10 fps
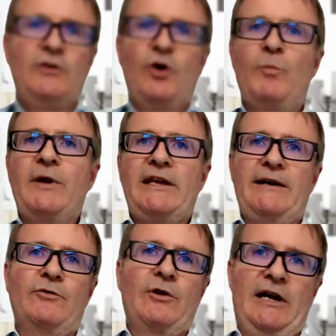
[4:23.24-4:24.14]
Nobody
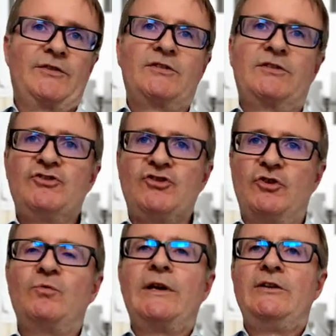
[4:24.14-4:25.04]
ever asked,
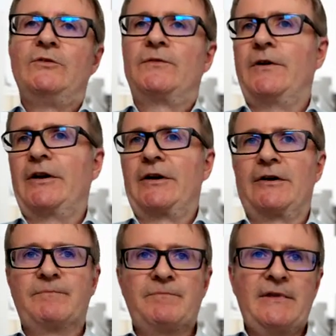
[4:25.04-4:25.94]
should we use FHIR?
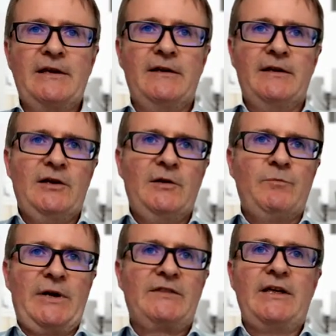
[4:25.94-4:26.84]

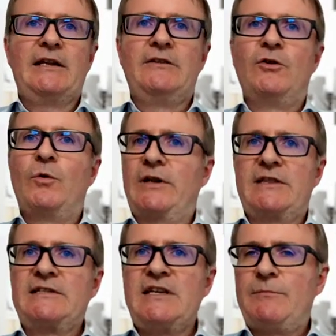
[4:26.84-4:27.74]
Back then, no one
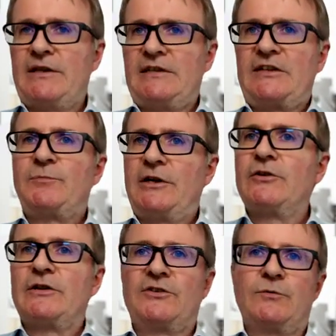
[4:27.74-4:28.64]
on the team had the
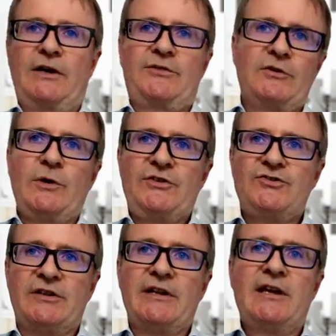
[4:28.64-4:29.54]
experience to ask the
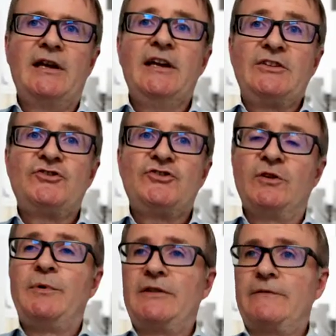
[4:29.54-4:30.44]
question. It should
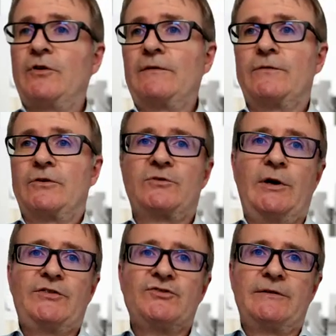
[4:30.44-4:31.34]
have been the very first
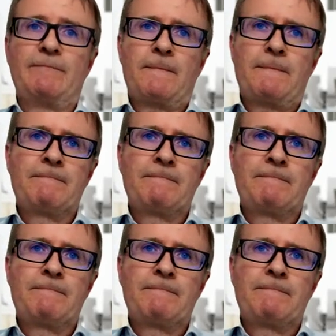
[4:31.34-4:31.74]
question.